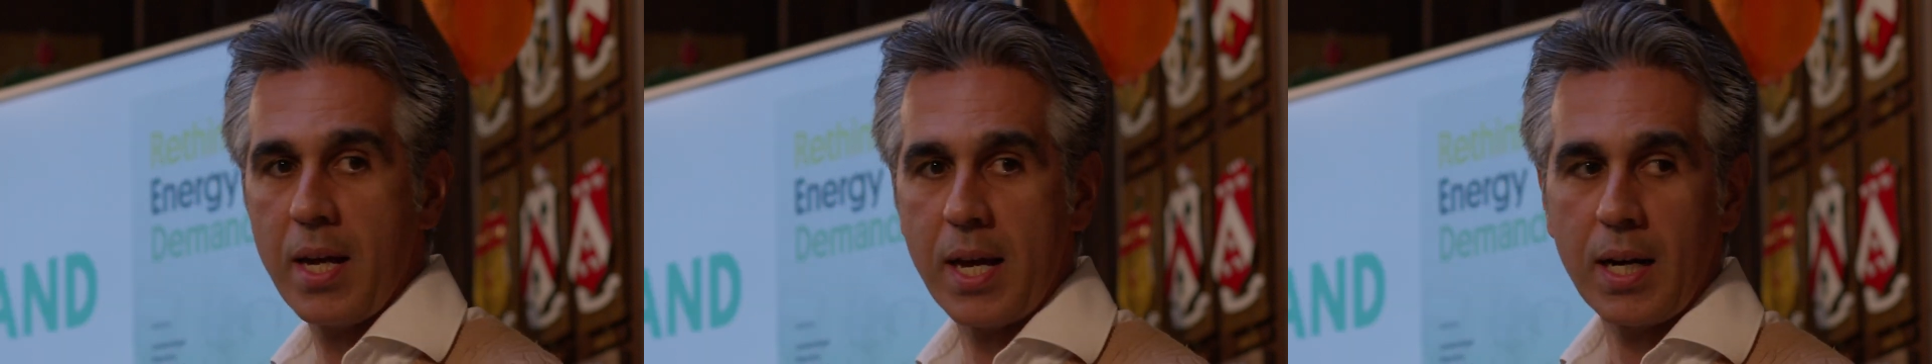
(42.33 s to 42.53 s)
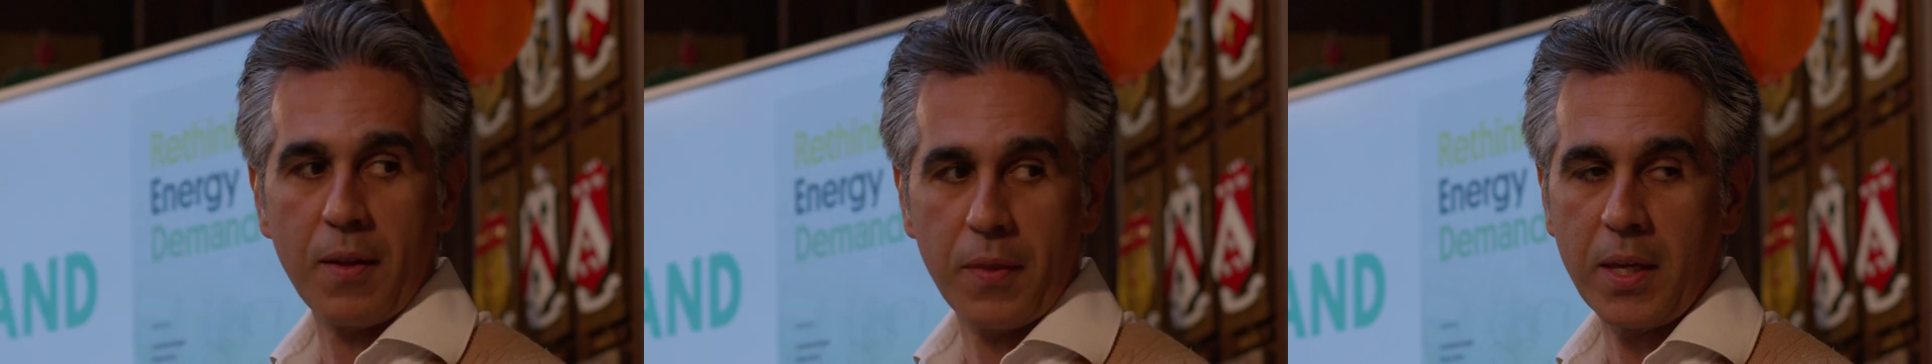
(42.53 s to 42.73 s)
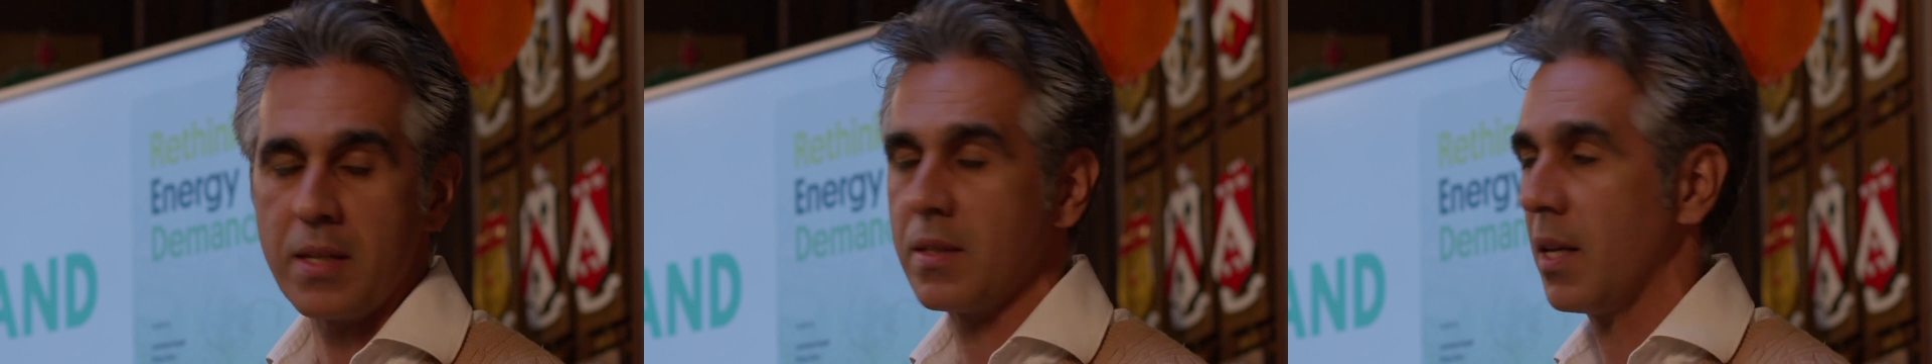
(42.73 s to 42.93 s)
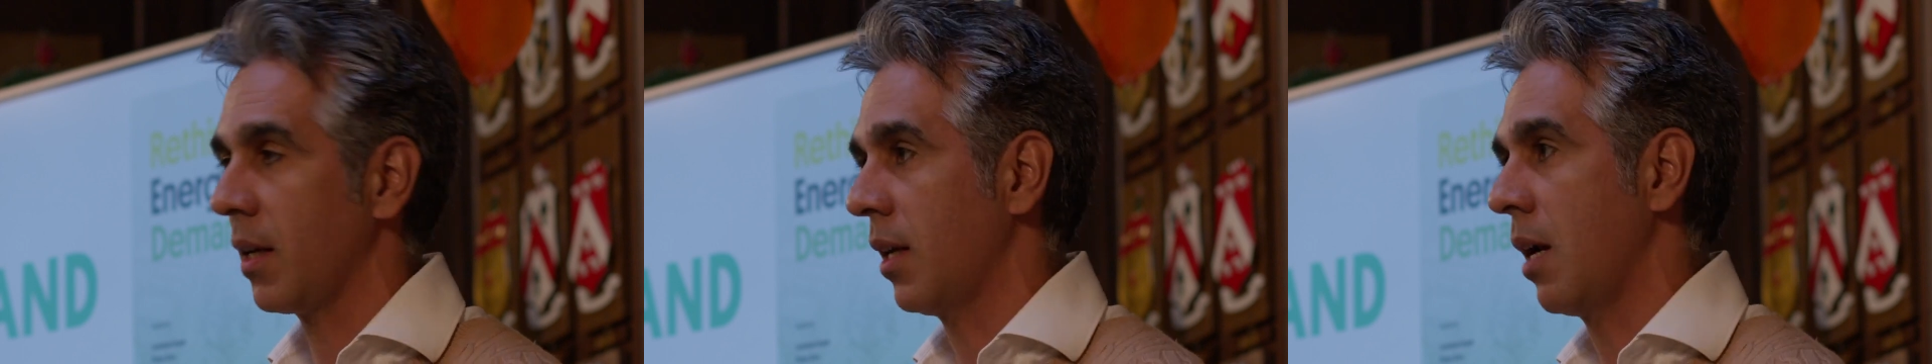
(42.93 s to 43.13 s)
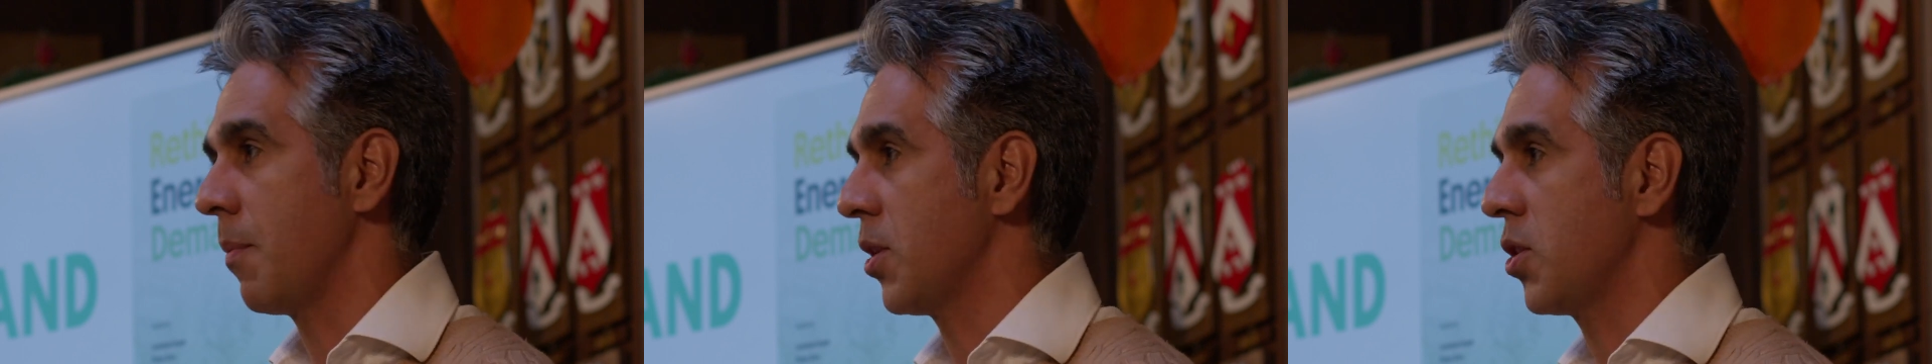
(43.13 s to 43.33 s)
Ireland think that
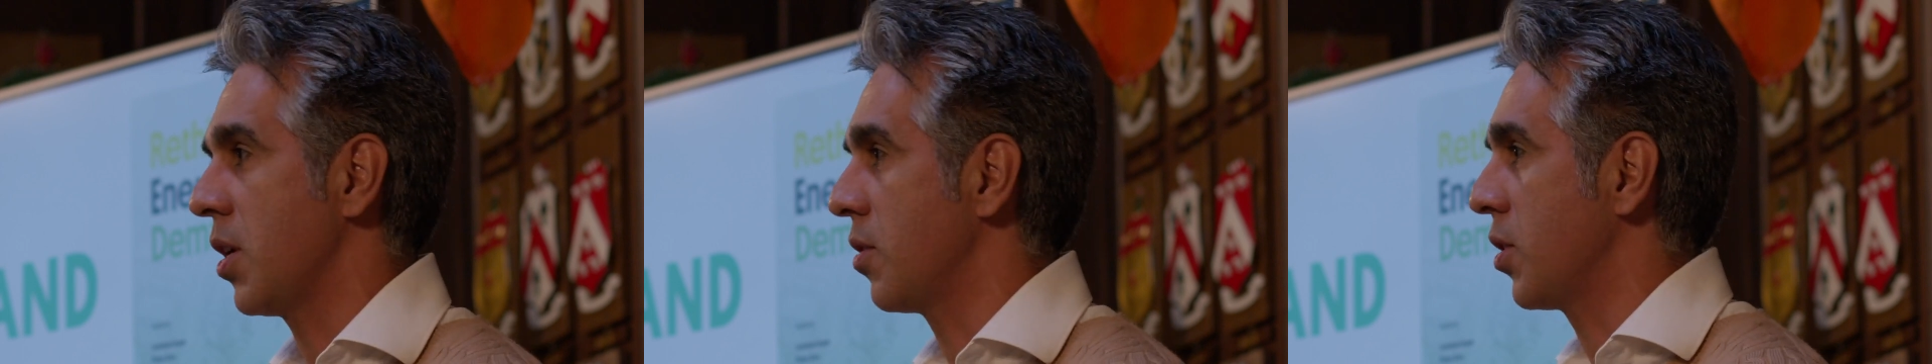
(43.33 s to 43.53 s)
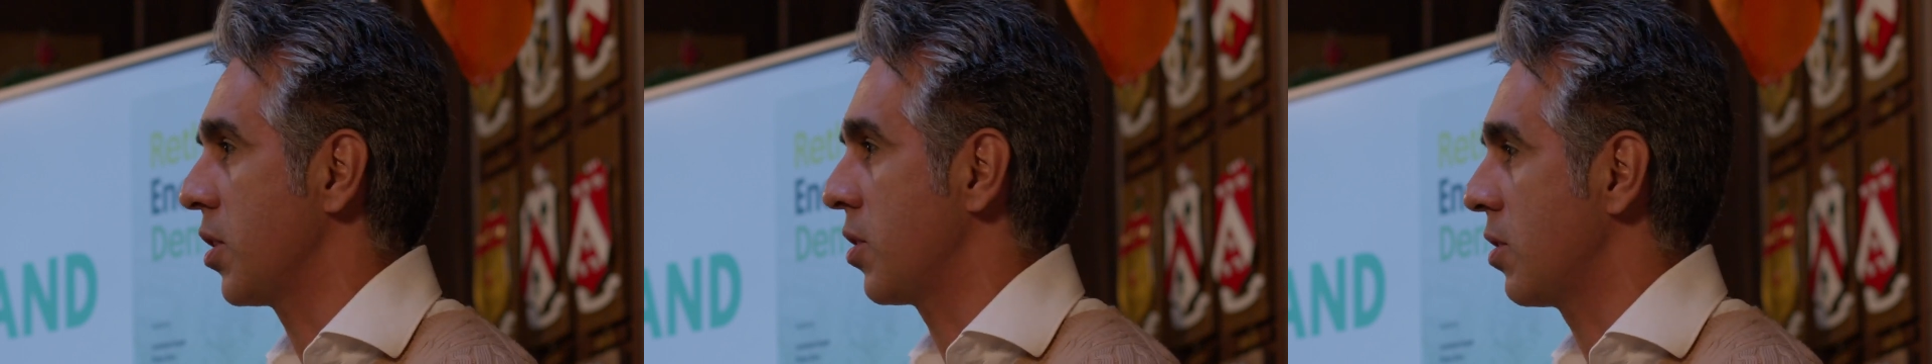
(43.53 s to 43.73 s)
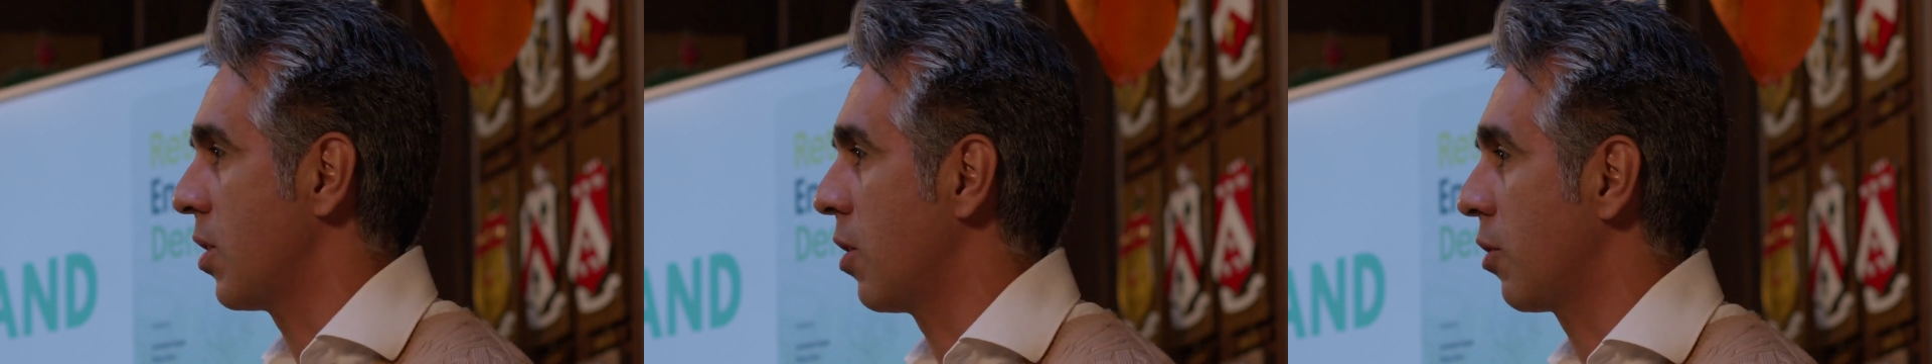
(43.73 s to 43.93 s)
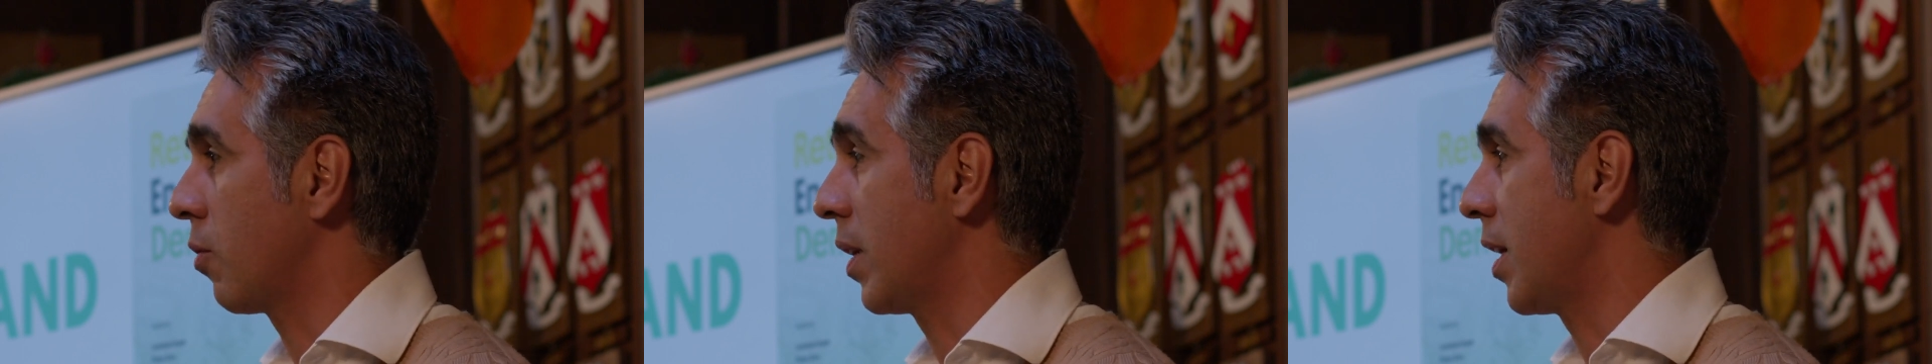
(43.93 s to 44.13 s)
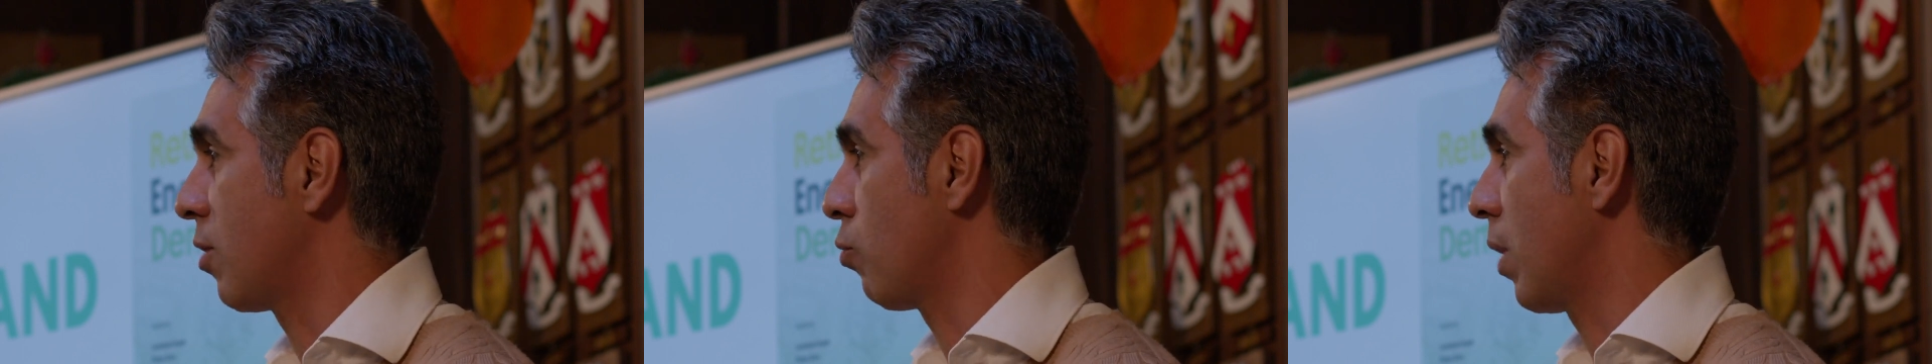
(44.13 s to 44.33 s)
climate change is not
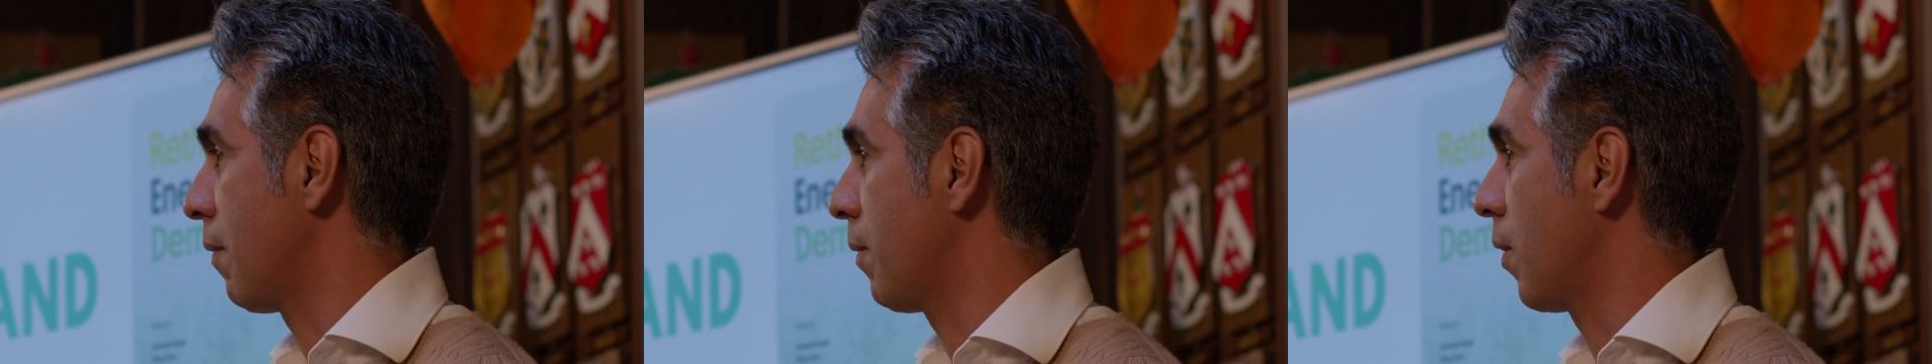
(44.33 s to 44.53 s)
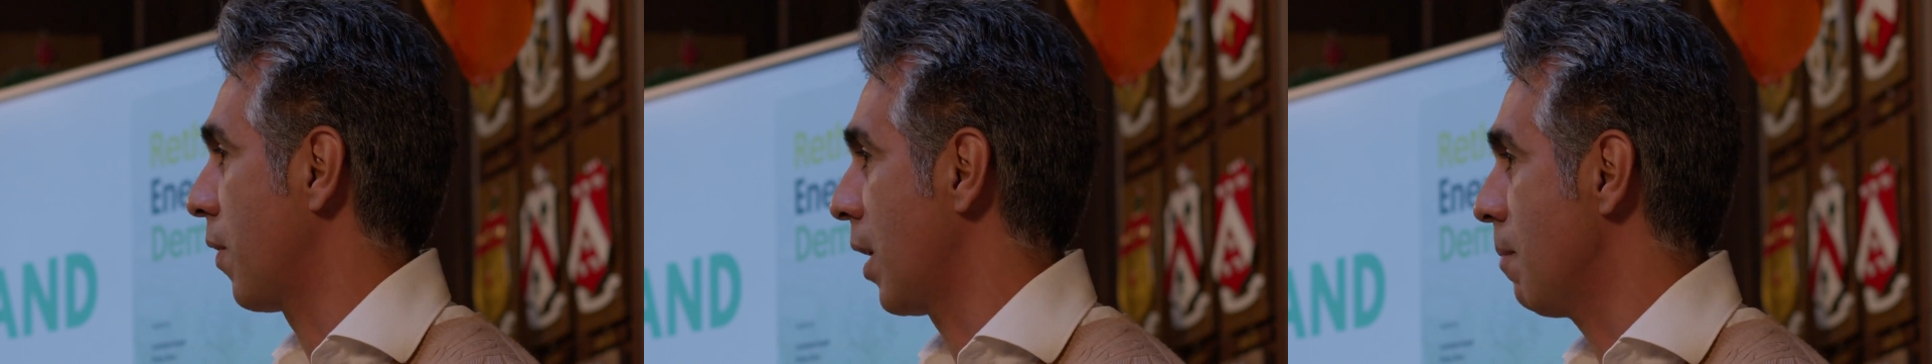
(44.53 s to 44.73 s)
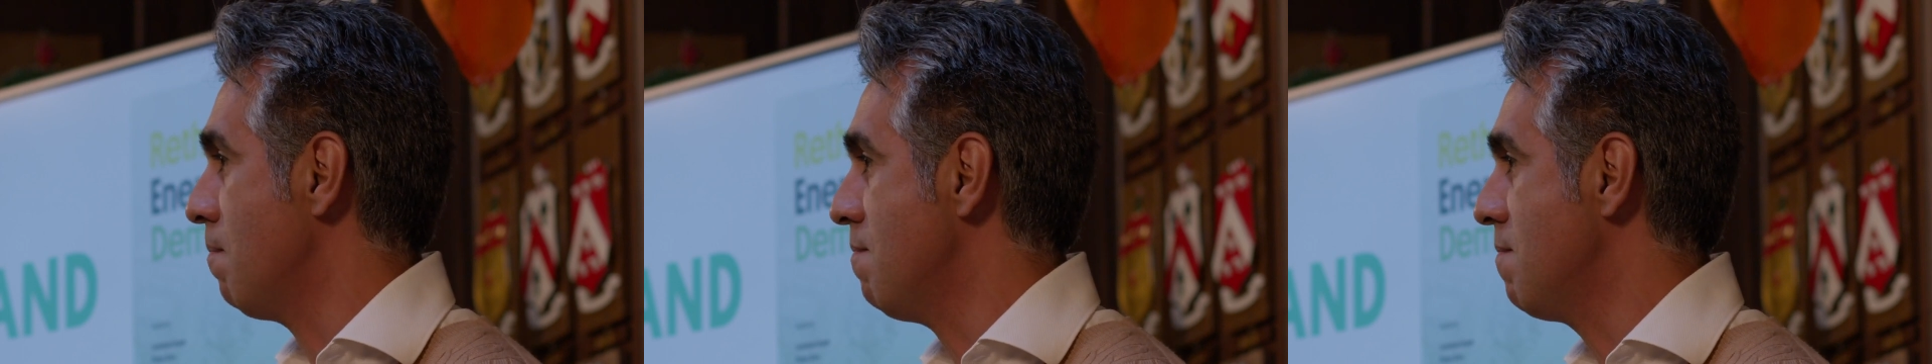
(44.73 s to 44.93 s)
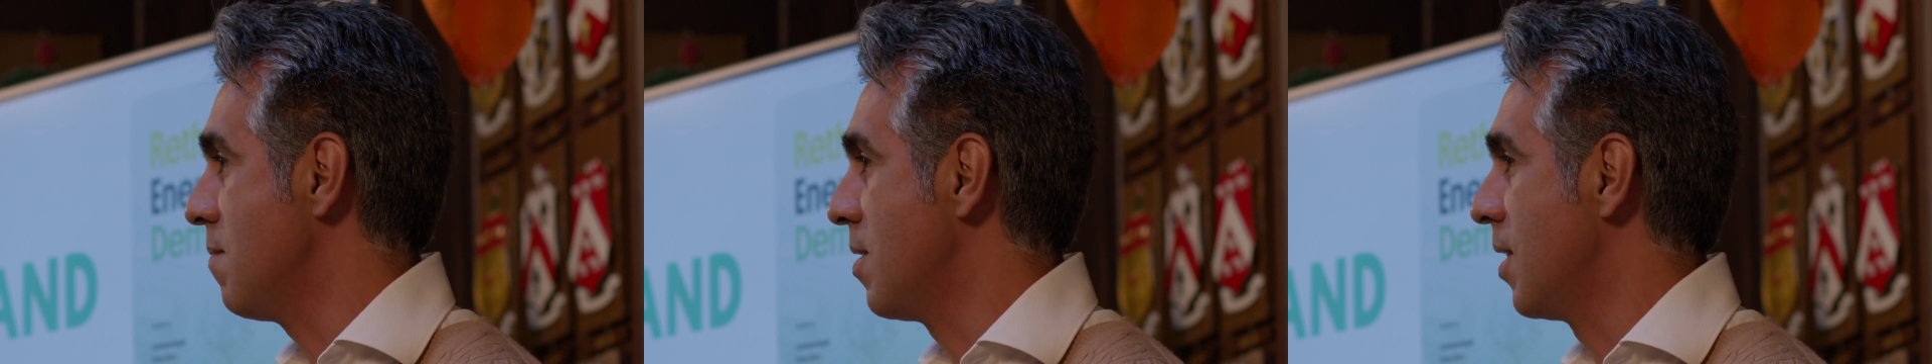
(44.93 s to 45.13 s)
really a threat for them